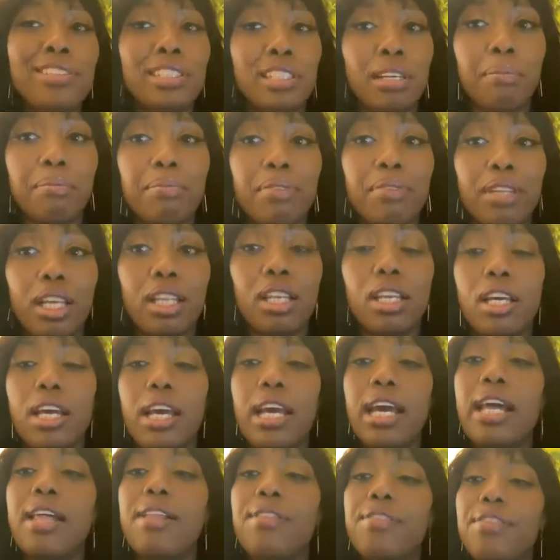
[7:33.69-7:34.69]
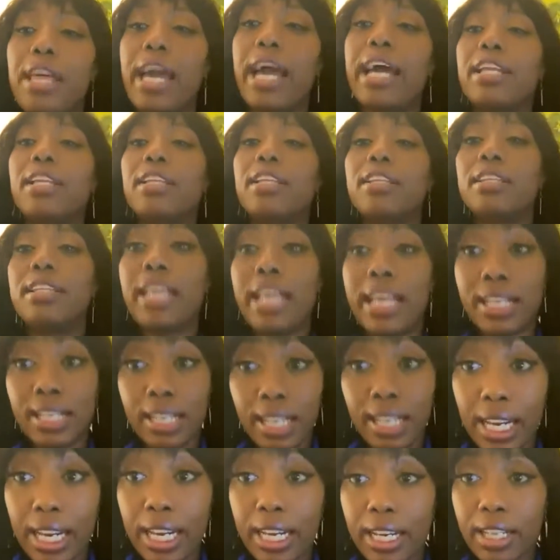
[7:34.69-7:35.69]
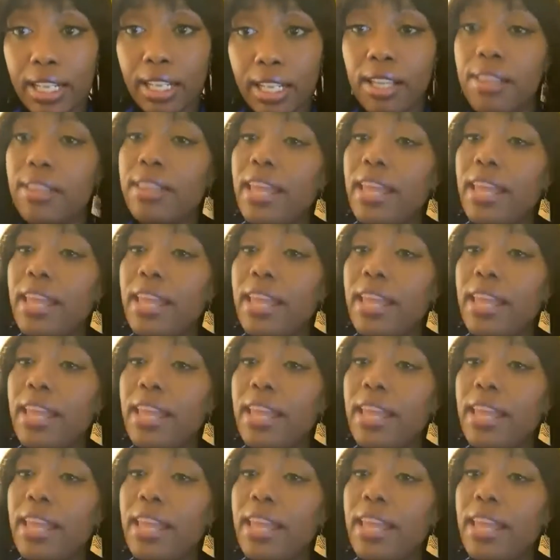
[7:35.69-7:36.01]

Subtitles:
something that they need,